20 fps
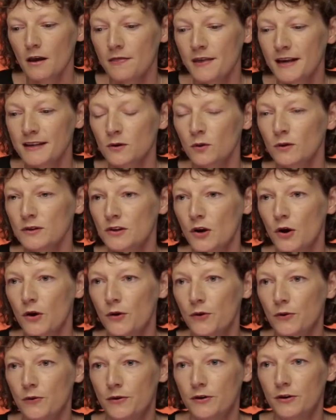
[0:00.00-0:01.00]
There's also,
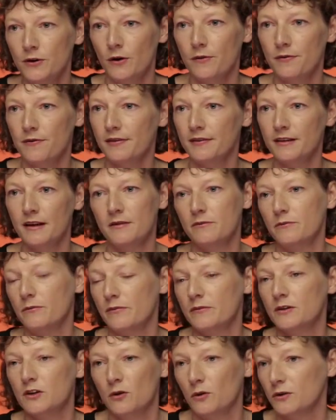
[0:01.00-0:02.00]
you know,
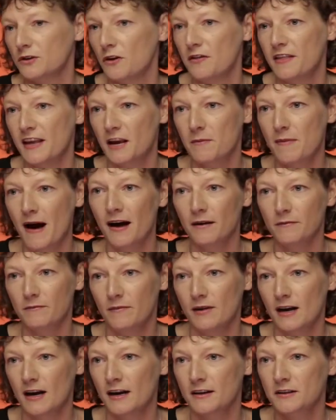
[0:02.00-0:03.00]
you should also think
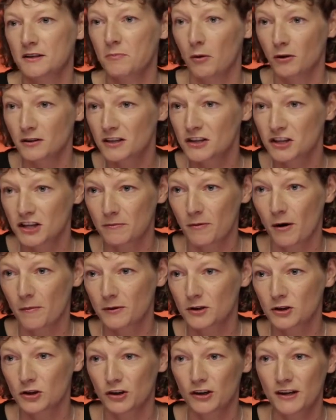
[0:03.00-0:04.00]
about sponsorship
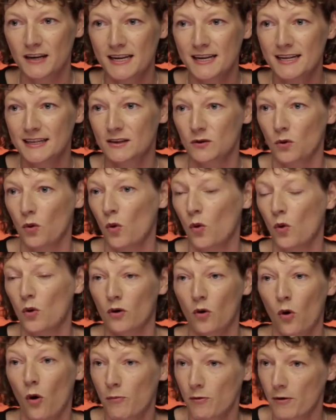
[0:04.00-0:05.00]
opportunities or
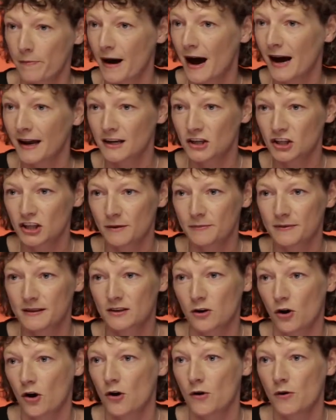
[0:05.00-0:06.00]
corporate partnerships.
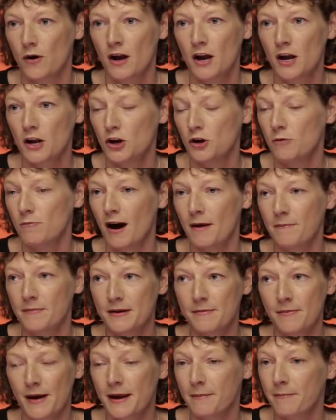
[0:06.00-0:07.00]
So you might
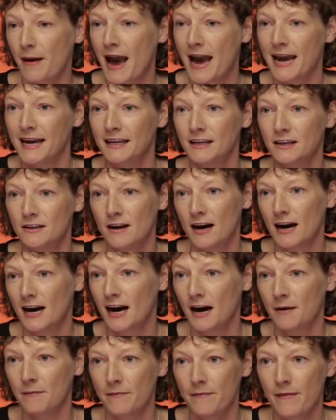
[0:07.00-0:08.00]
be being paid
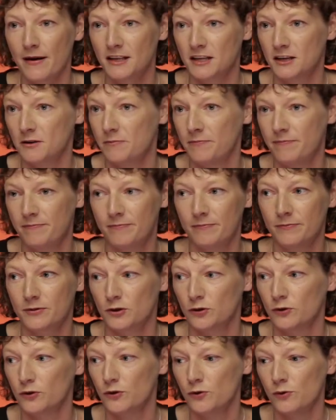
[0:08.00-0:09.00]

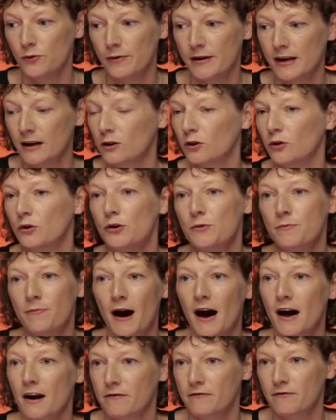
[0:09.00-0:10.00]
to include
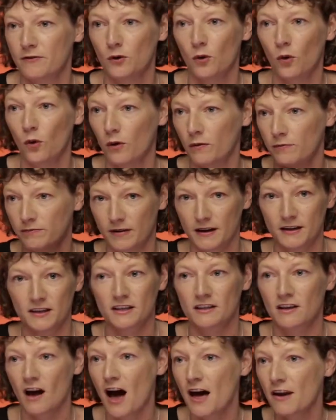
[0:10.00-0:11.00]
part of a
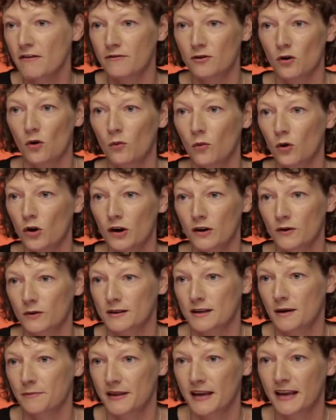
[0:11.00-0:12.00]
design of your work or
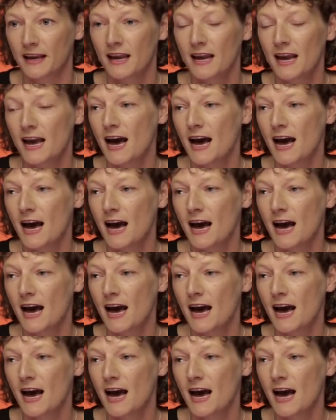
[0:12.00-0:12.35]
something